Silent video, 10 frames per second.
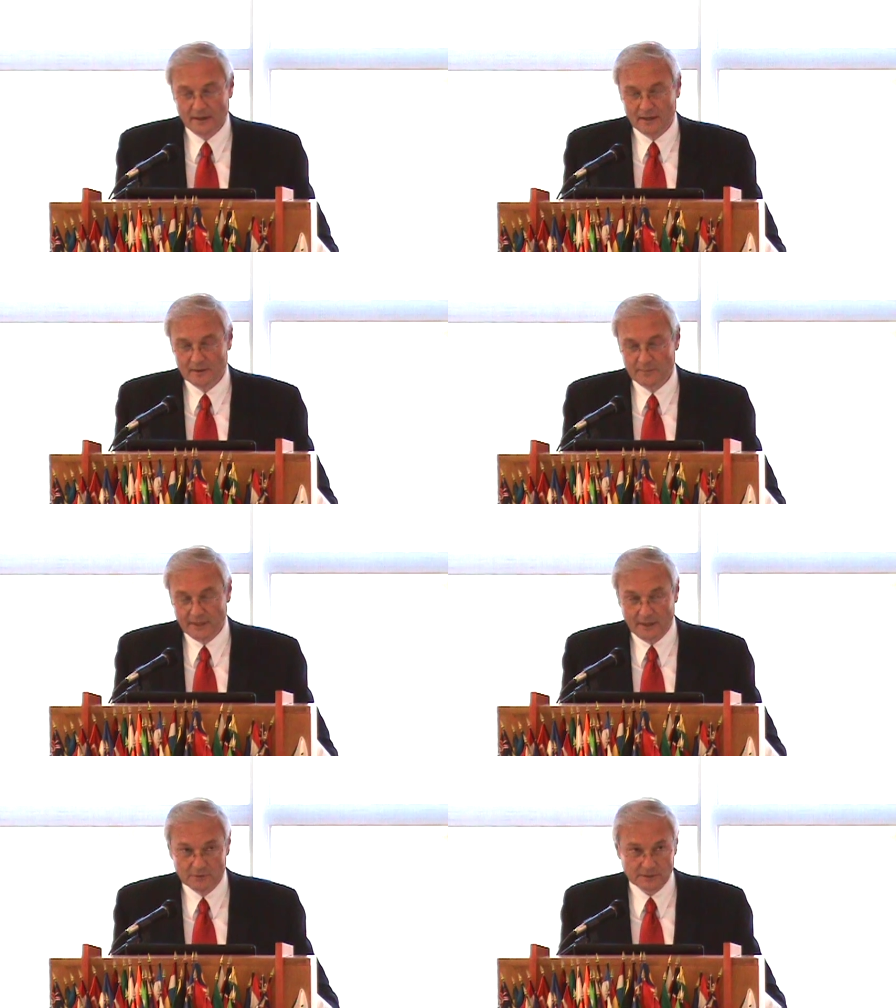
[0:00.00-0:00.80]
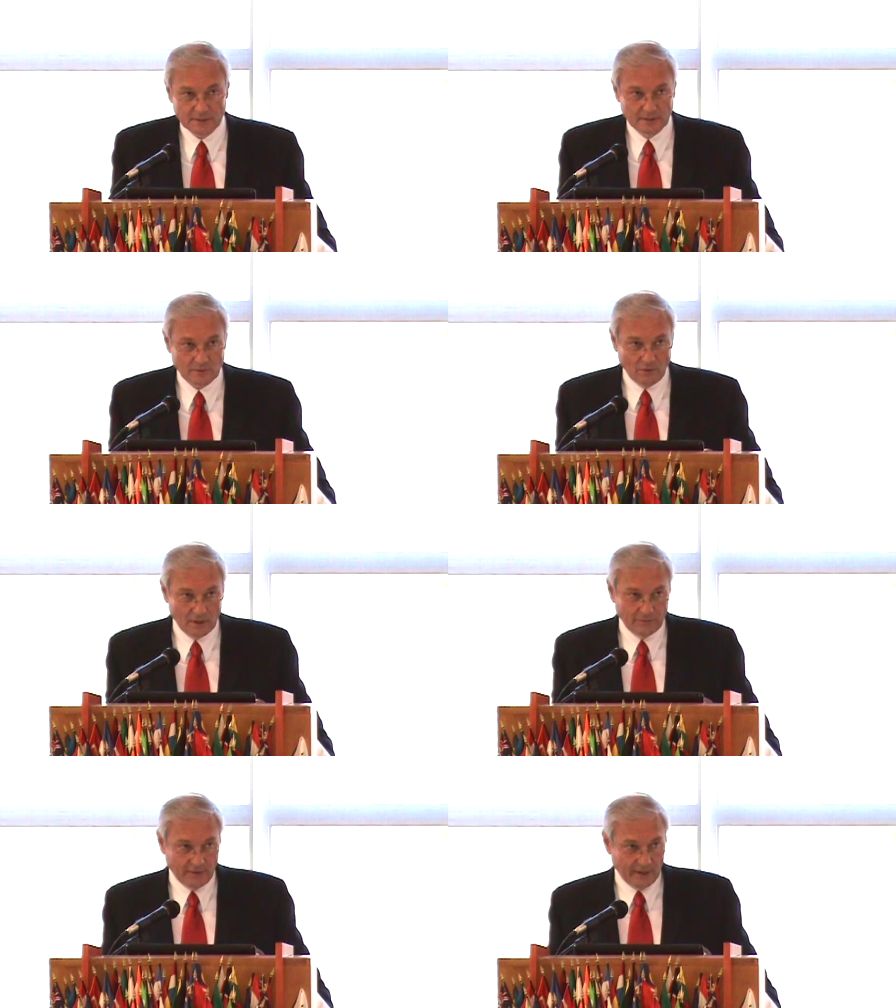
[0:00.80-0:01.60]
uh, but I was uh,
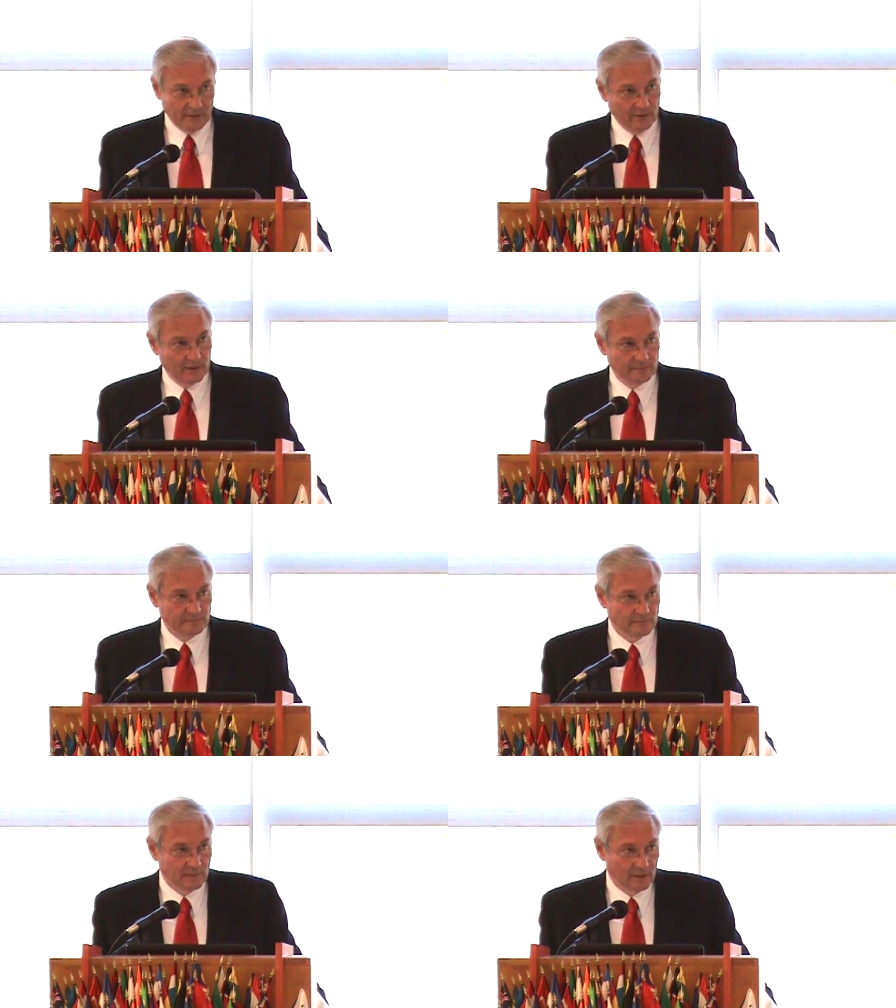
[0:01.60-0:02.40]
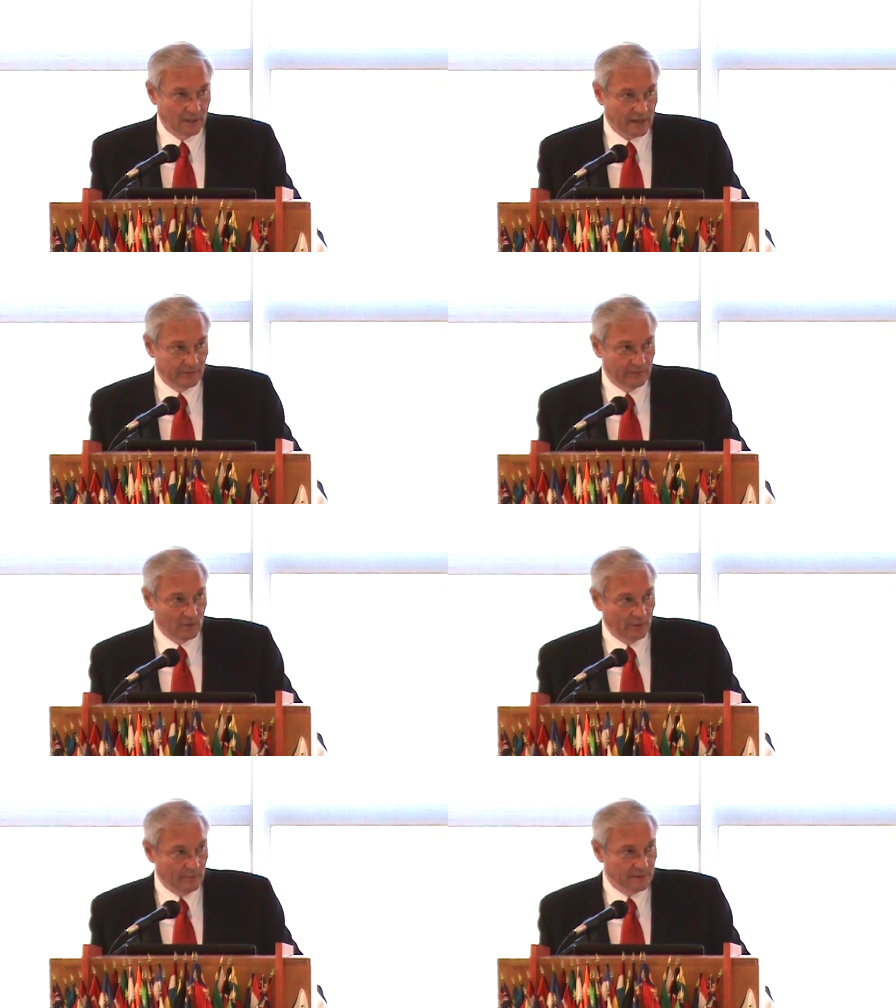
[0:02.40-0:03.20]
qualified on a lot of
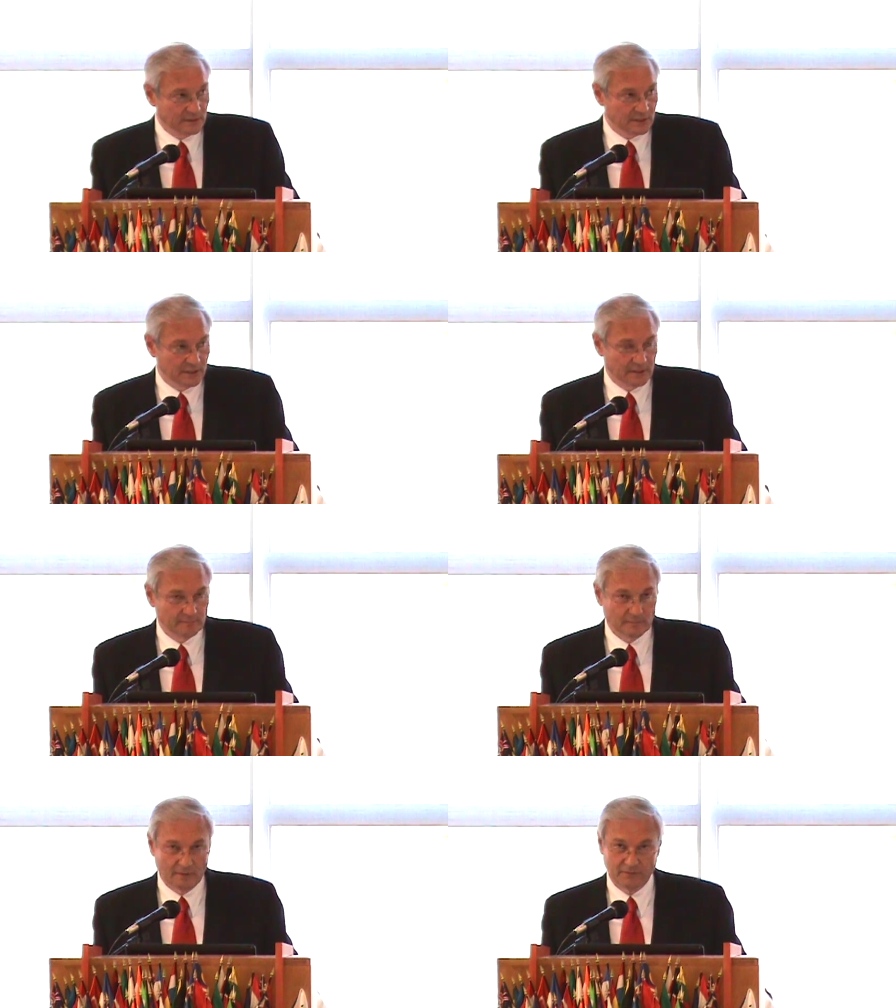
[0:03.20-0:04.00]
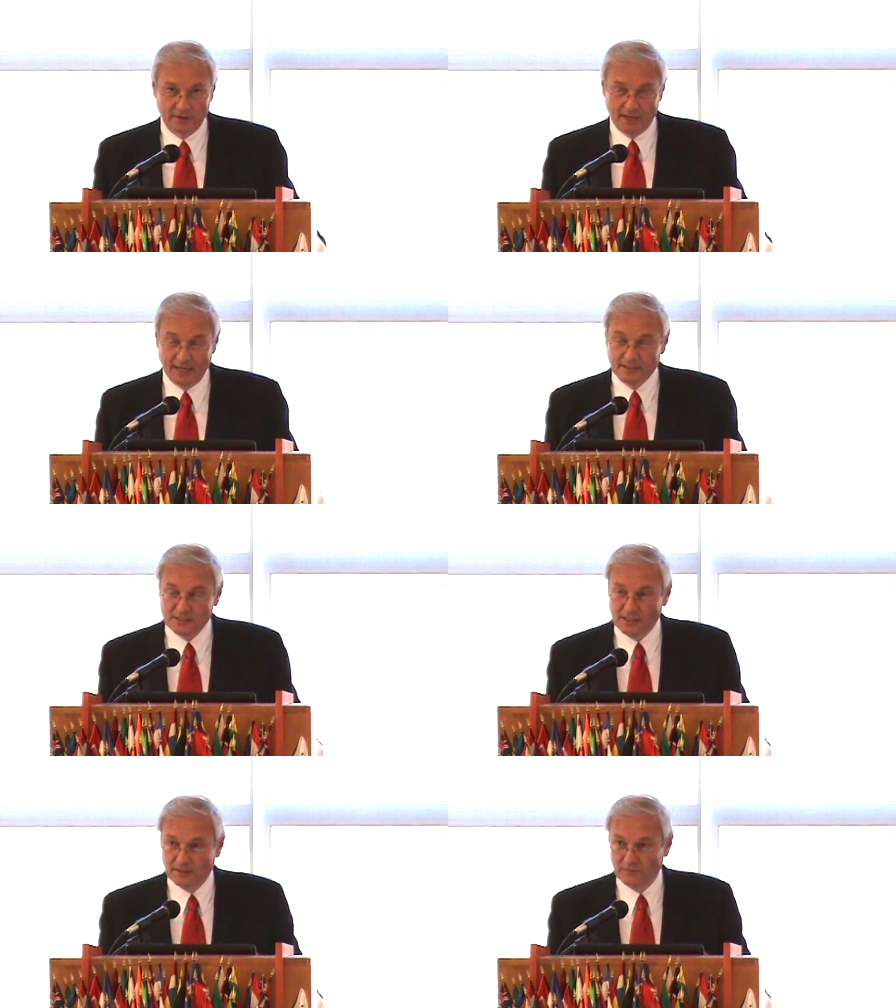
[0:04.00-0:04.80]
different weapons, the uh, very
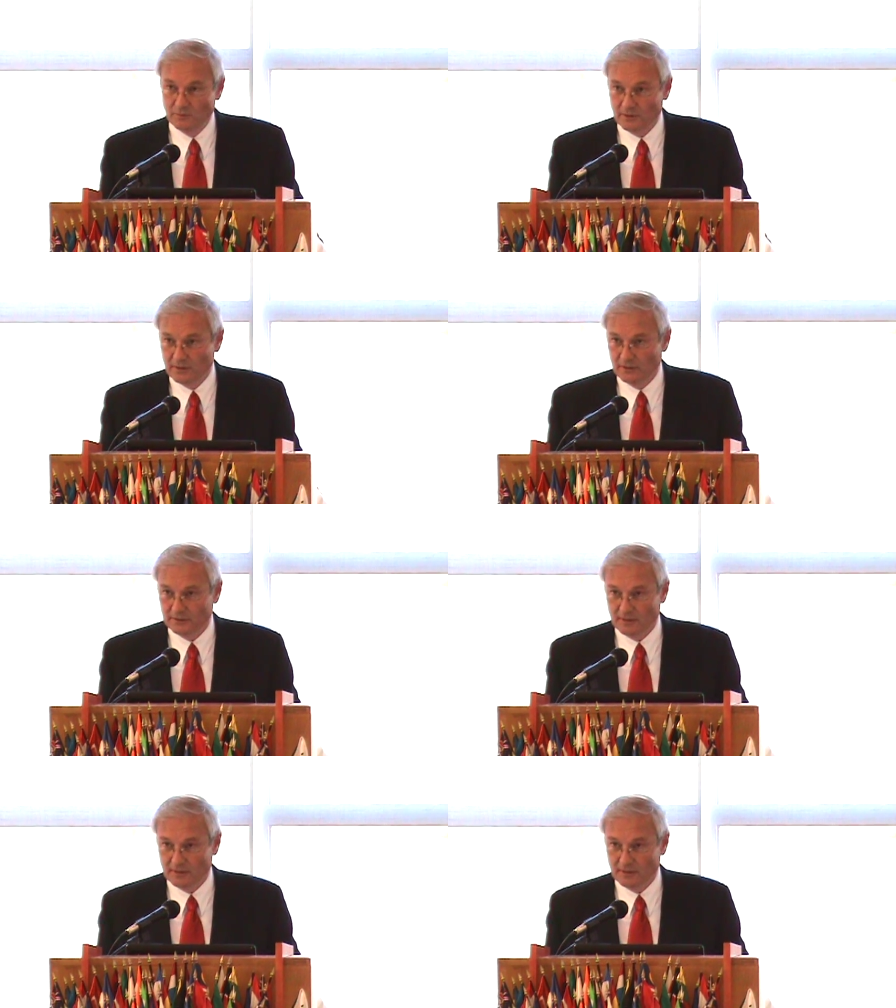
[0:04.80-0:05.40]
antique, if you want to call